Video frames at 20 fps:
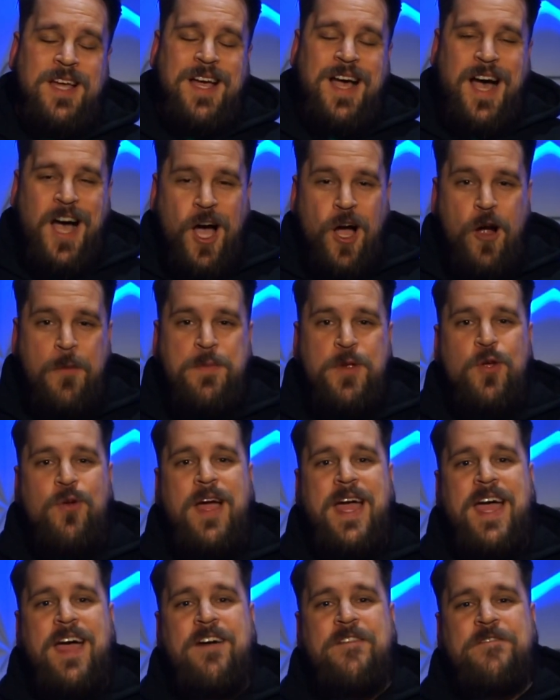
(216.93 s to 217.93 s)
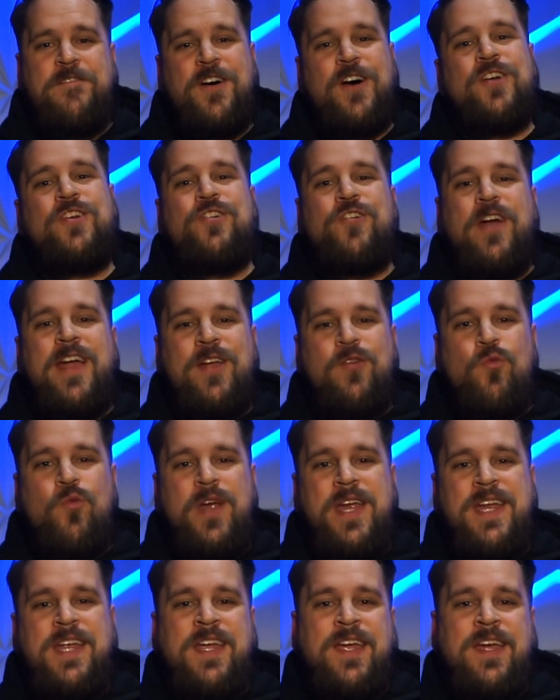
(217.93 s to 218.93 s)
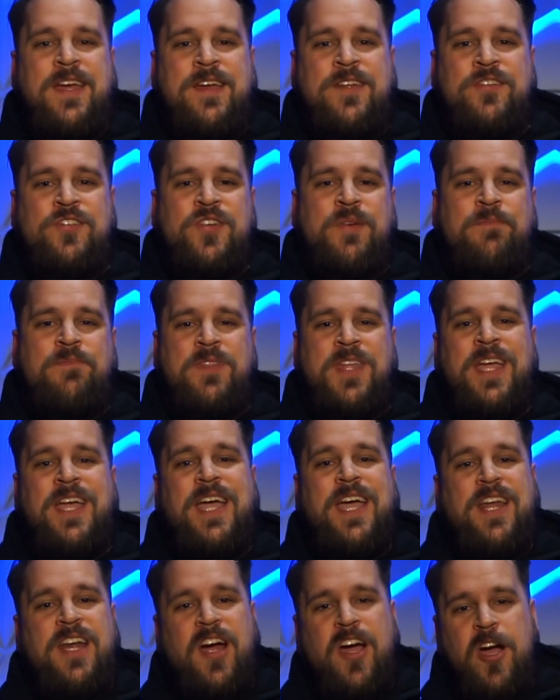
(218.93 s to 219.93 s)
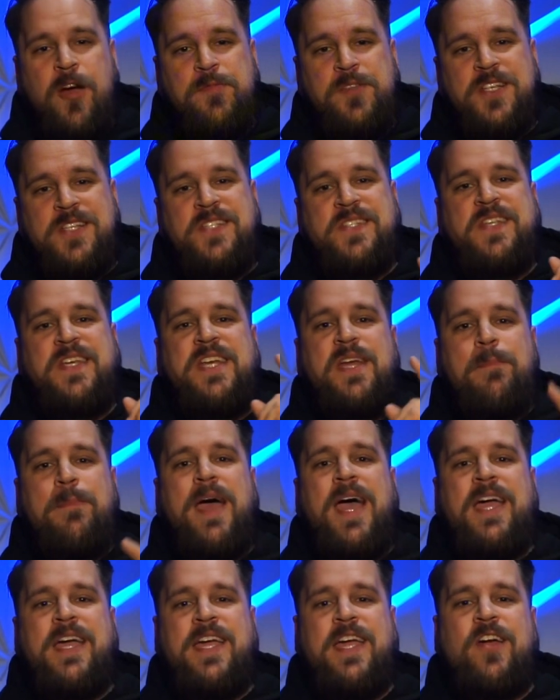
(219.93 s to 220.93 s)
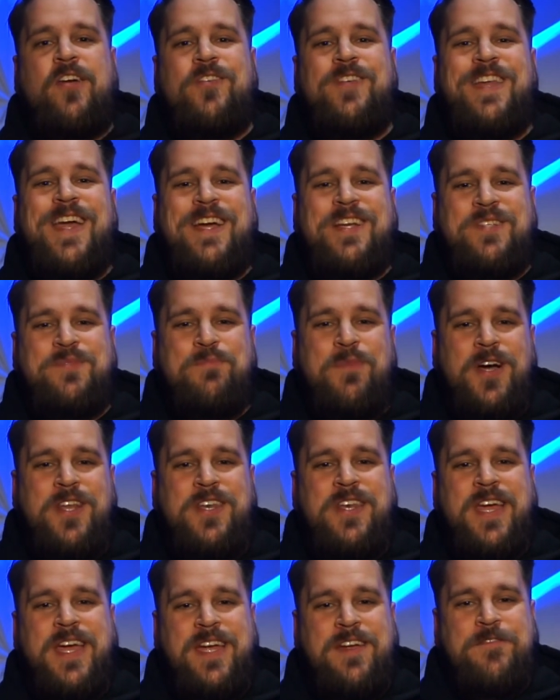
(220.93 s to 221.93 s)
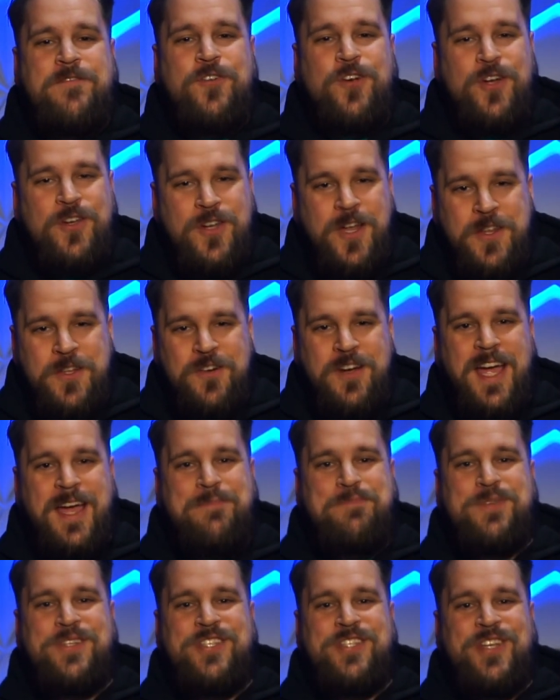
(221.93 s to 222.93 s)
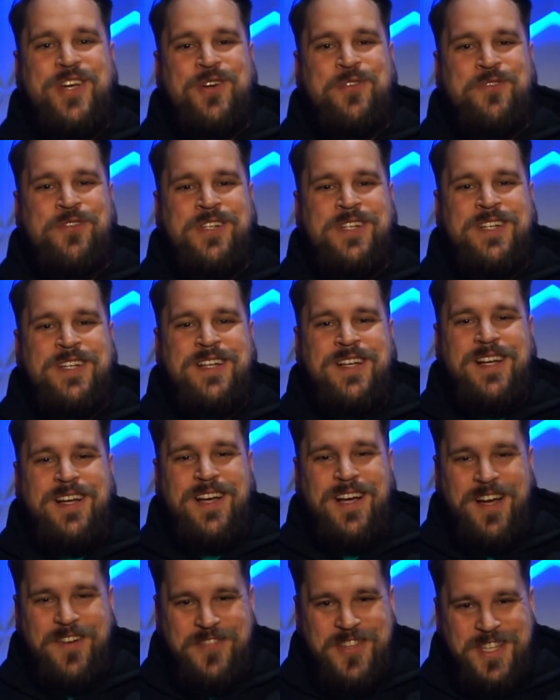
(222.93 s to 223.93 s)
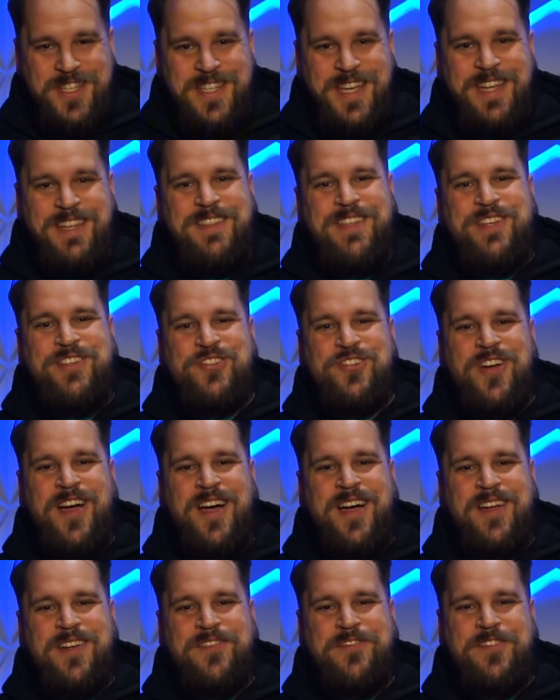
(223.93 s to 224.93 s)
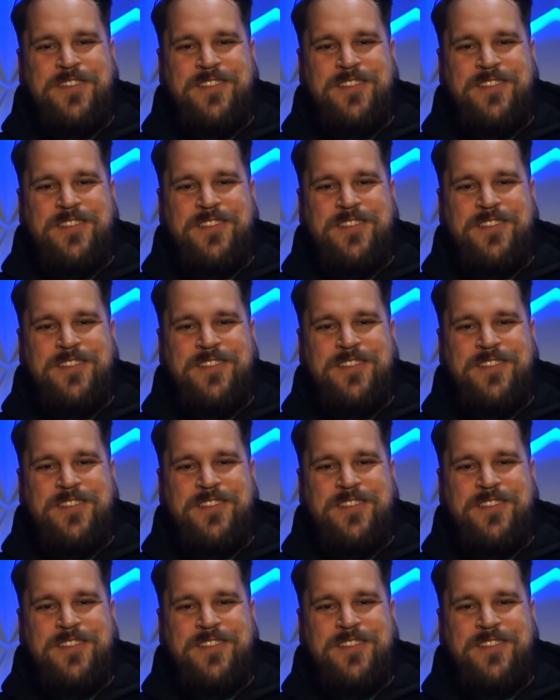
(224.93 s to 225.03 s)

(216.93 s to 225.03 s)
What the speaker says: I hope you have a great weekend, and I hope to see you back here next Monday for another episode of the Daily Drive.